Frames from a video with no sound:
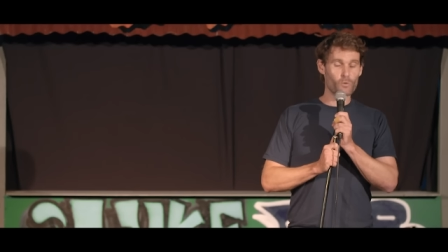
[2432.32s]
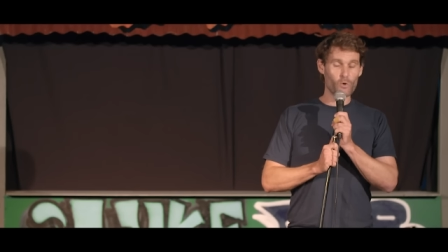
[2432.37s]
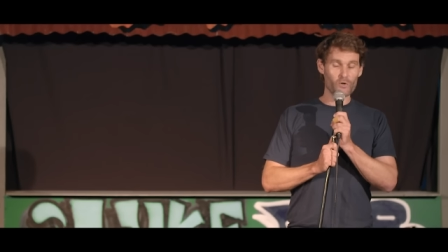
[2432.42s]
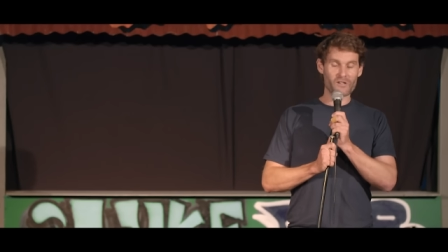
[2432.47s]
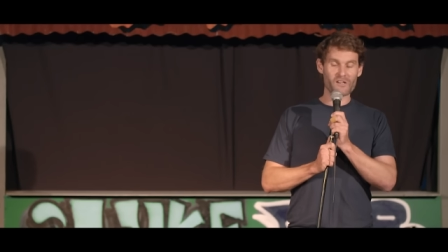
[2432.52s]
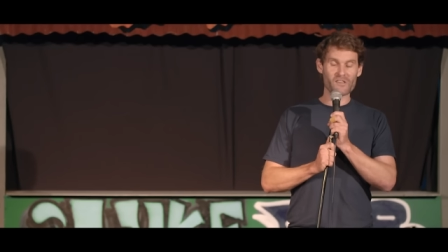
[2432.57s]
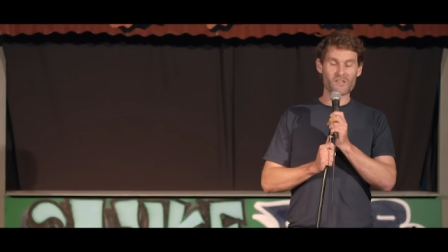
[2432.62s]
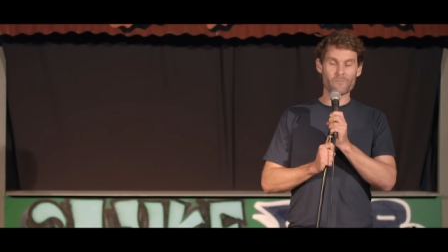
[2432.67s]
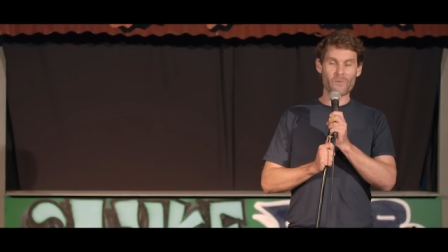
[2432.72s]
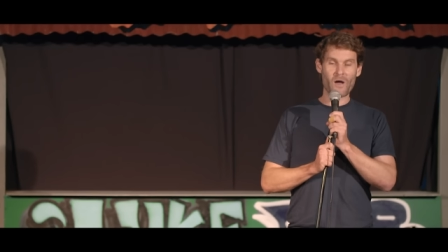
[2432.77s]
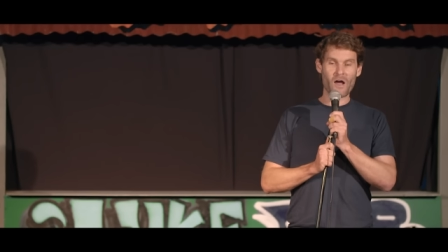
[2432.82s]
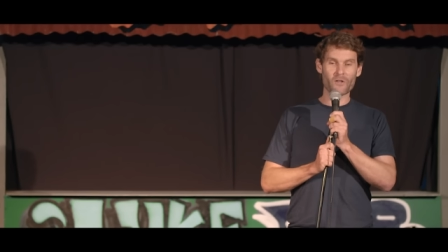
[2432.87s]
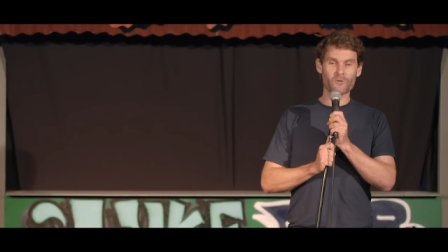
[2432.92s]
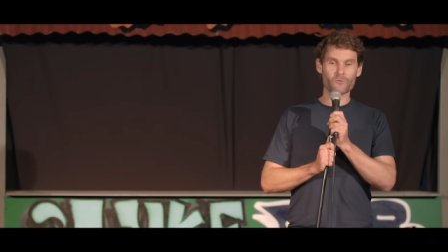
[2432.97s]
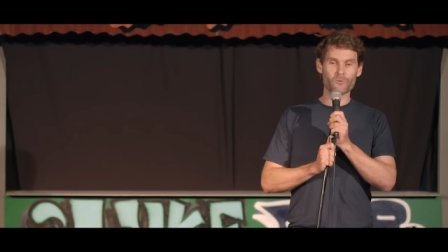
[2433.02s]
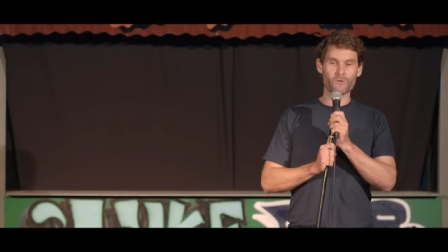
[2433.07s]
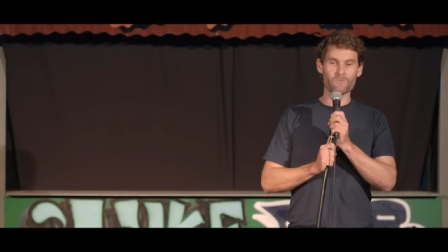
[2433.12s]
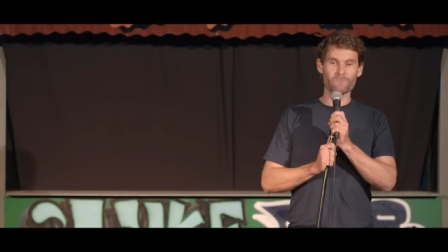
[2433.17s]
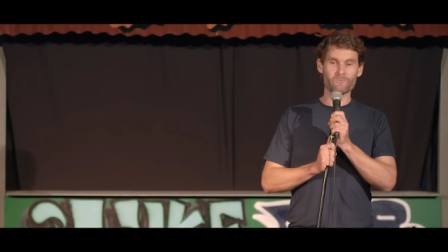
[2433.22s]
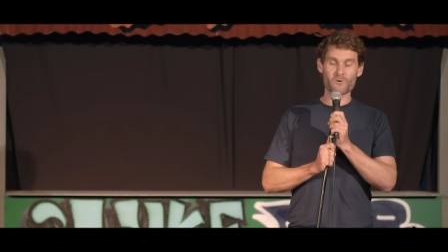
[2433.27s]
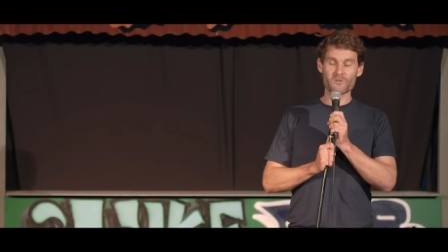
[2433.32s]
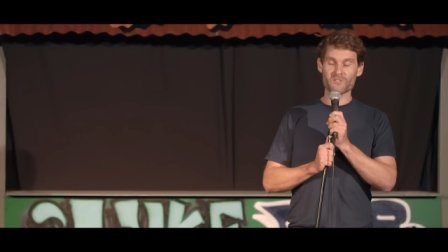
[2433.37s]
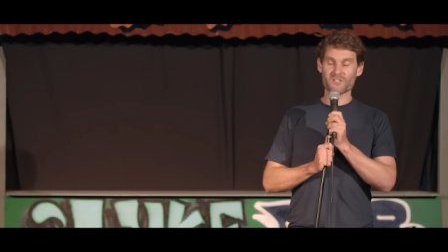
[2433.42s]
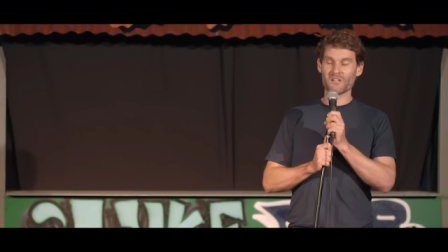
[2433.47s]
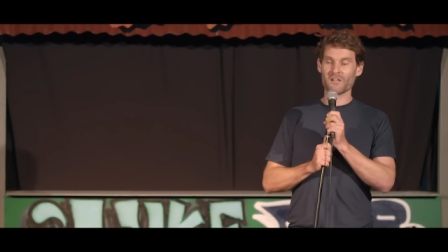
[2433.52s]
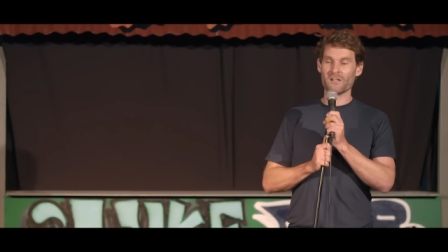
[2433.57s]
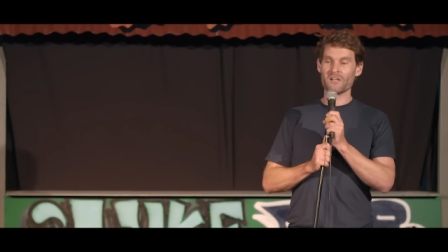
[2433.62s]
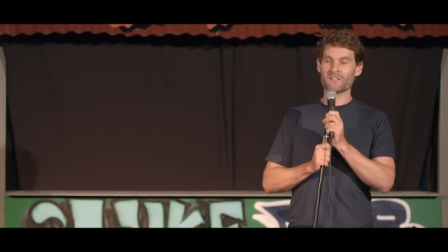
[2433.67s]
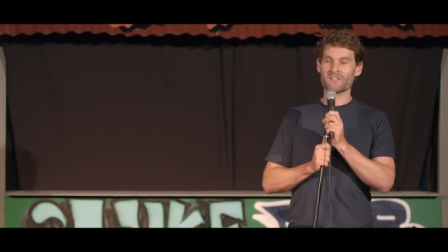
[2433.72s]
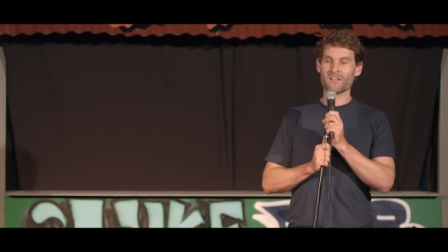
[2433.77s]
walked in the bathroom. First
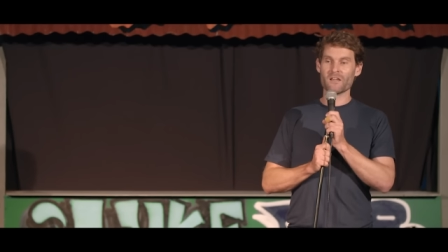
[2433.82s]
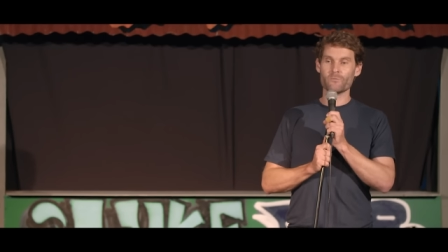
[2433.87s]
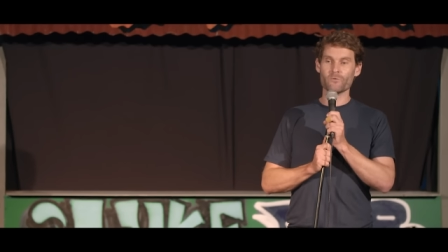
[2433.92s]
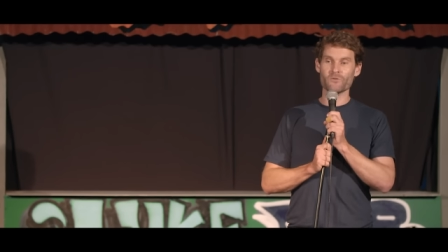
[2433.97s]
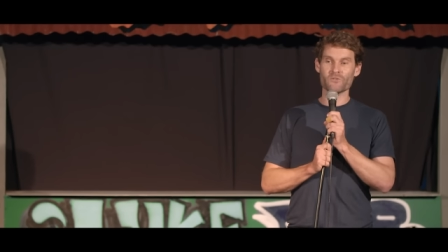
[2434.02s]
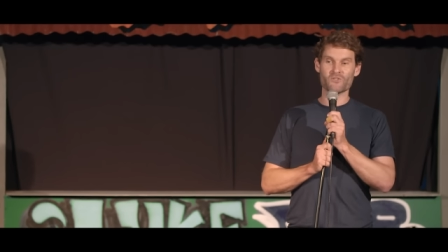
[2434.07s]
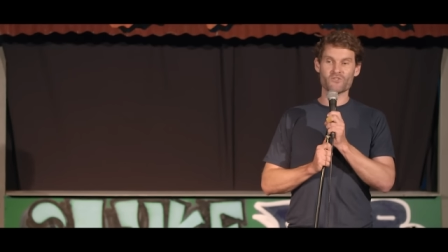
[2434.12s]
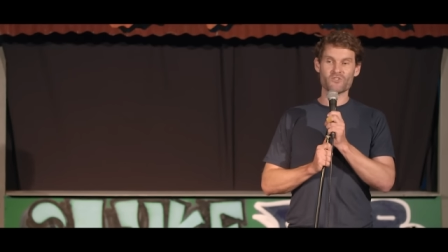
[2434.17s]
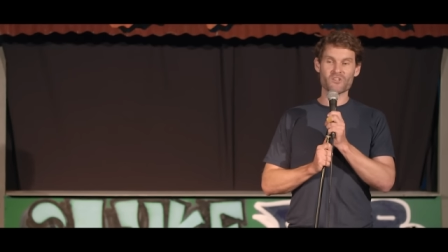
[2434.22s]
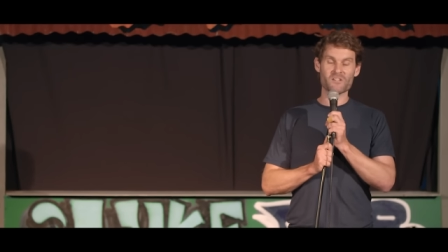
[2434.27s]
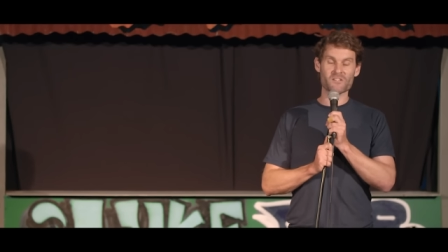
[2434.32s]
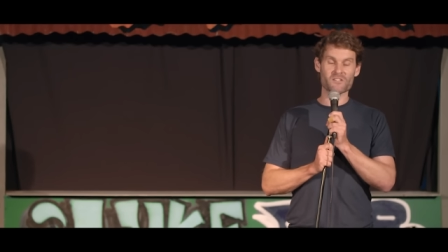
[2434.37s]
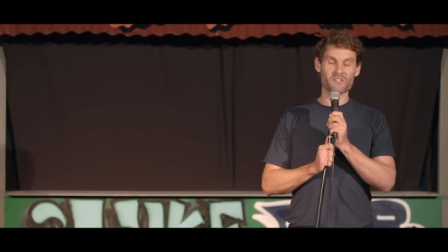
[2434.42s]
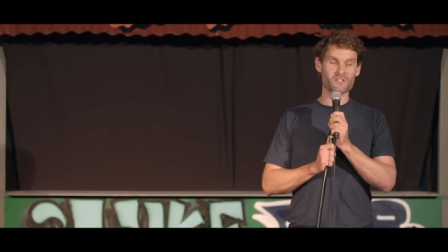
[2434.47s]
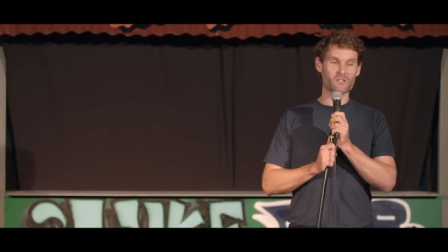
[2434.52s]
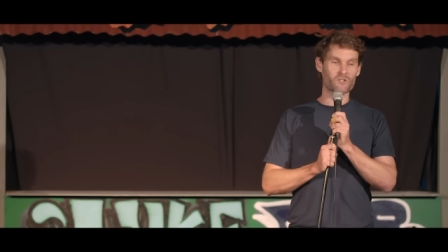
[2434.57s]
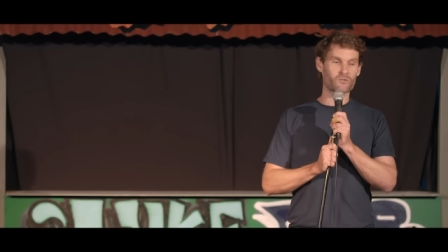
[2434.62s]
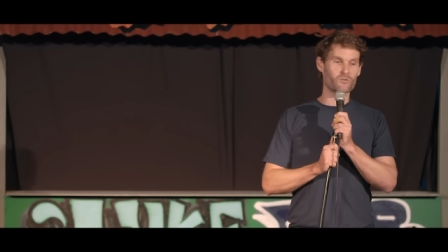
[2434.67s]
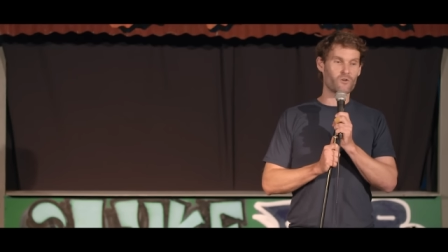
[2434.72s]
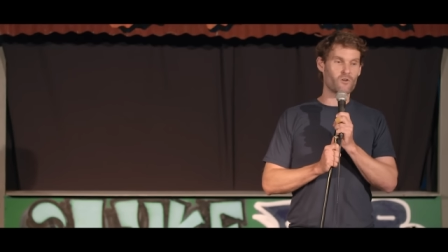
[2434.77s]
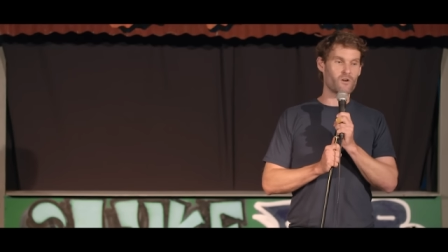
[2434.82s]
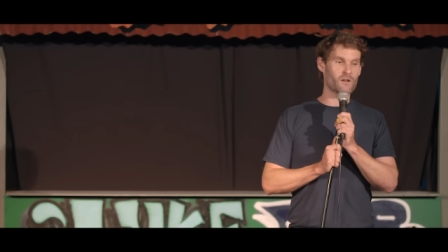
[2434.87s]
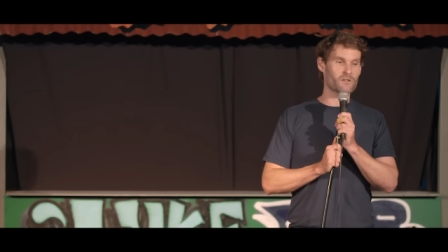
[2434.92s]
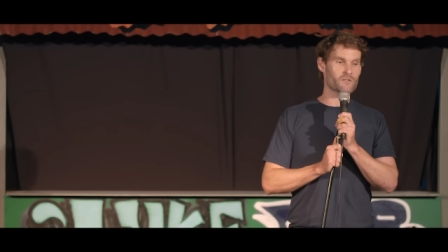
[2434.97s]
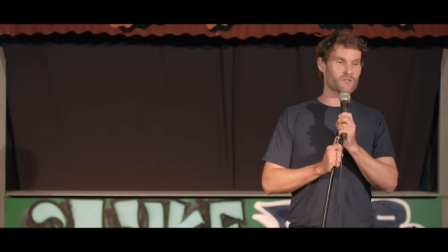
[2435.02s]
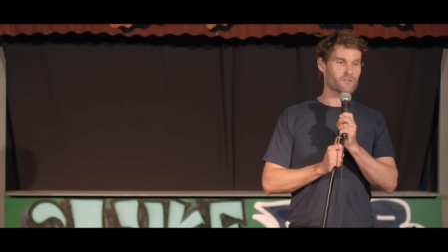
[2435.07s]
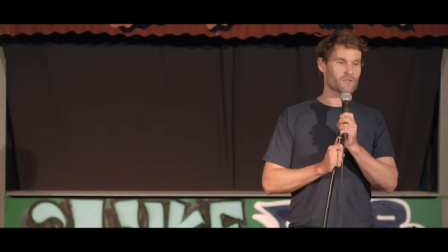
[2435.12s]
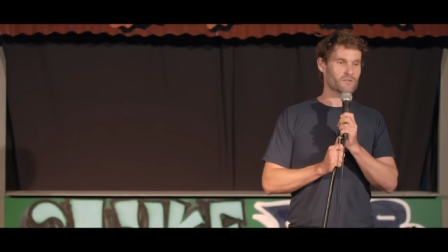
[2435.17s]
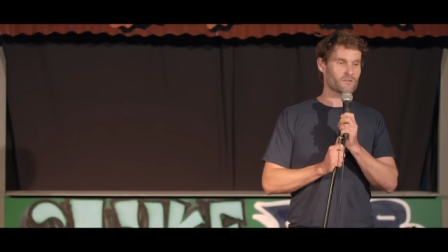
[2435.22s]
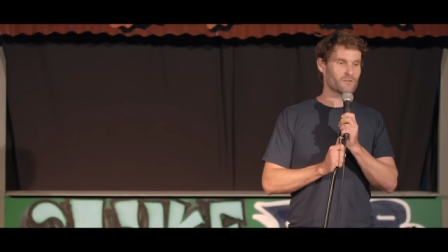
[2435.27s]
thing he said was, "Jesus
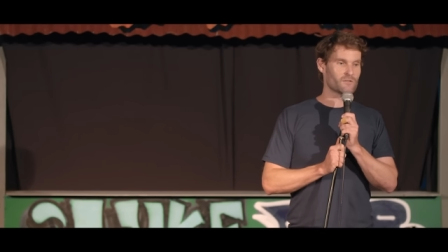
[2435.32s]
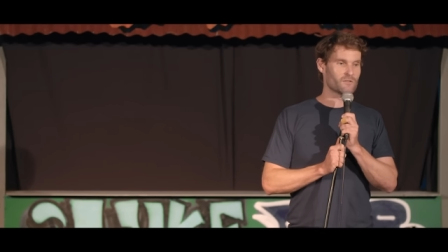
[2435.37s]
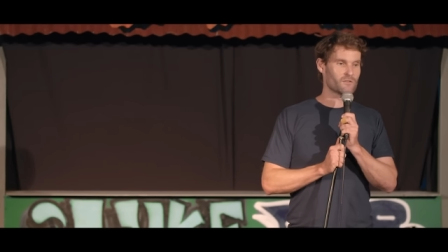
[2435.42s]
Christ."